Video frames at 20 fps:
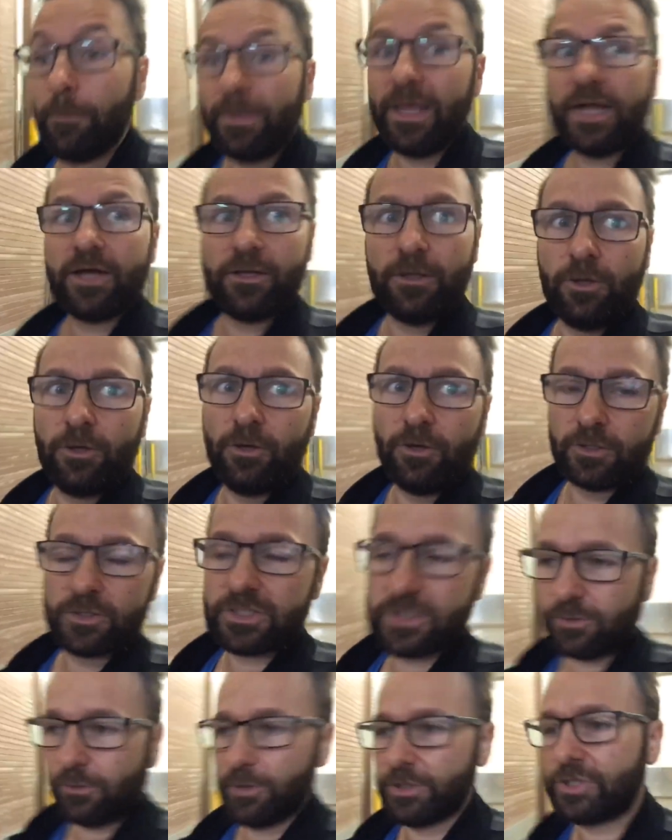Make a long
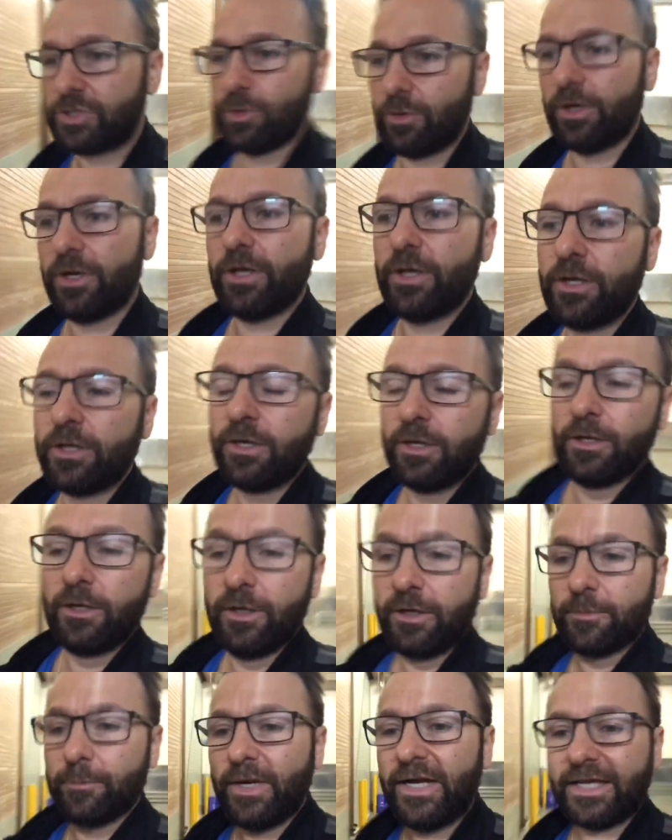story short,
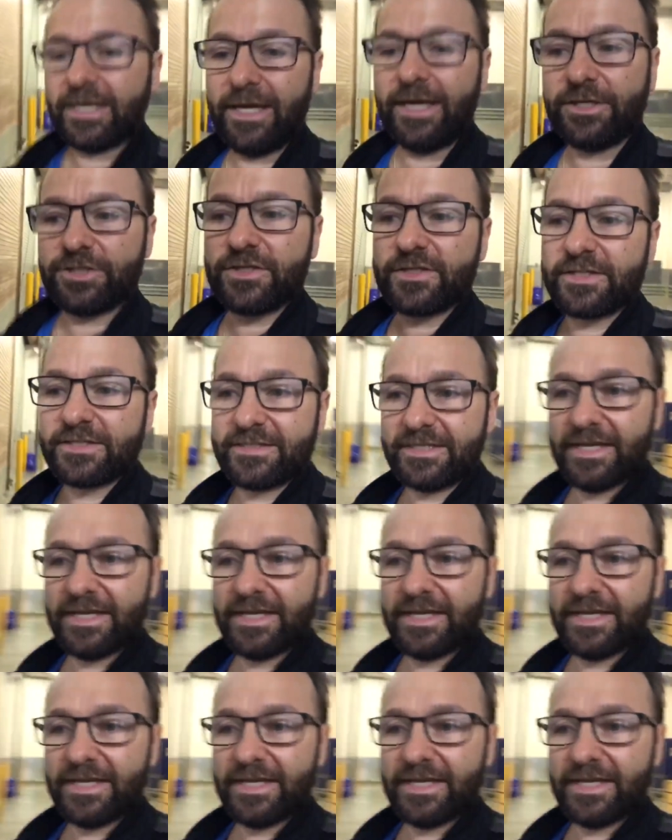my catch is a